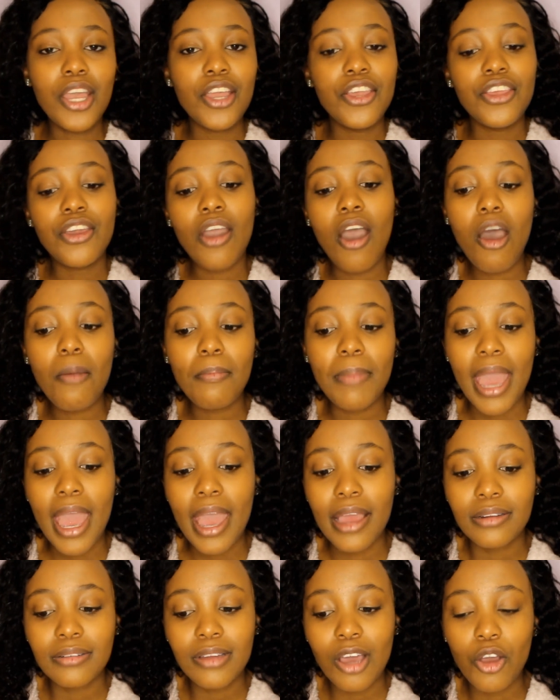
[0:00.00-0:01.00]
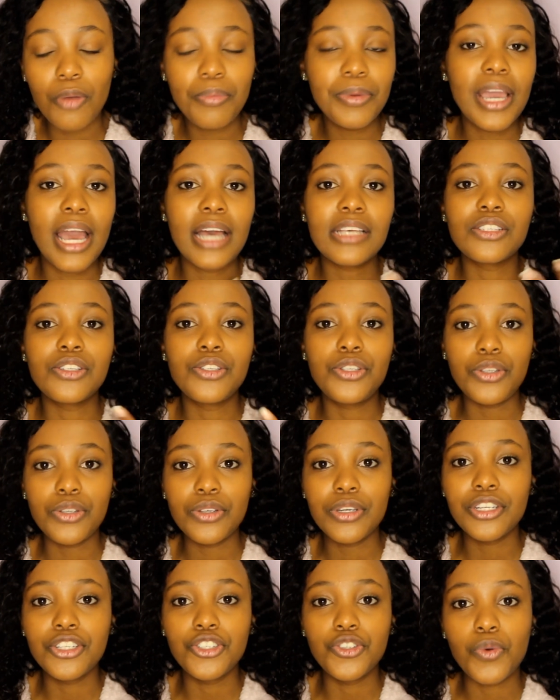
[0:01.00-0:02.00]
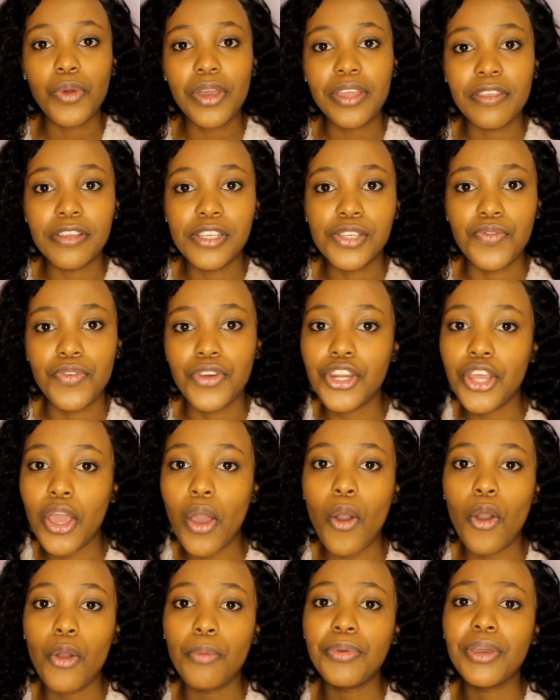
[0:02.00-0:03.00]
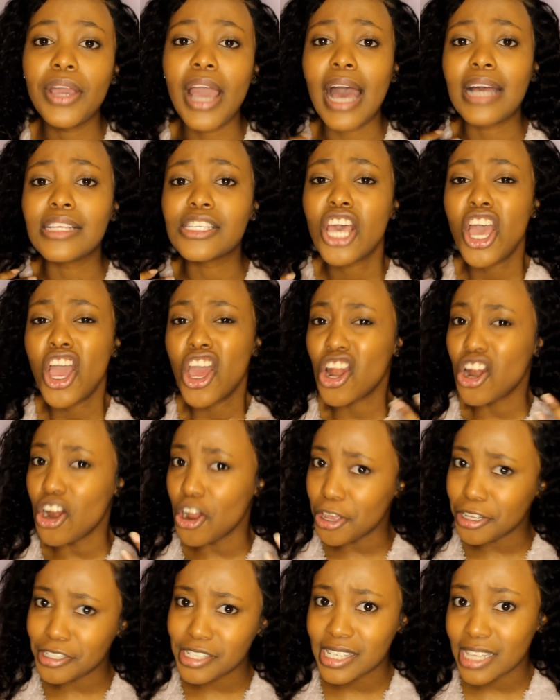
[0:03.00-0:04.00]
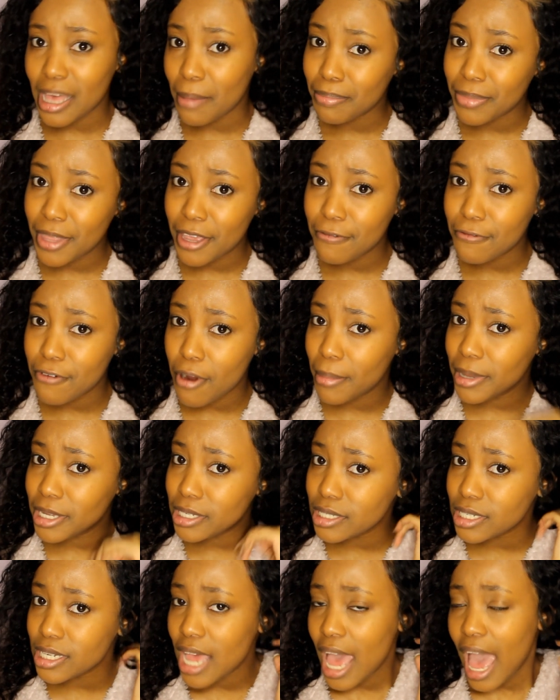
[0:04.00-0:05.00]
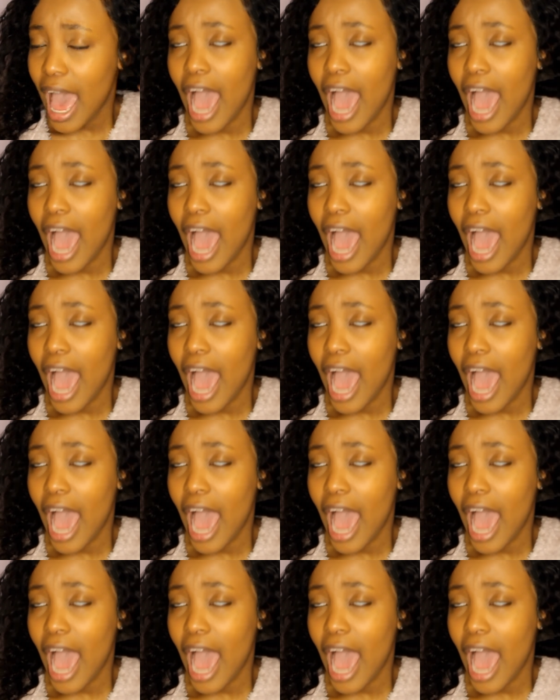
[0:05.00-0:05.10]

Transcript: Yeah, man, I hope you guys do enjoy this video. I hope you guys learn something from it.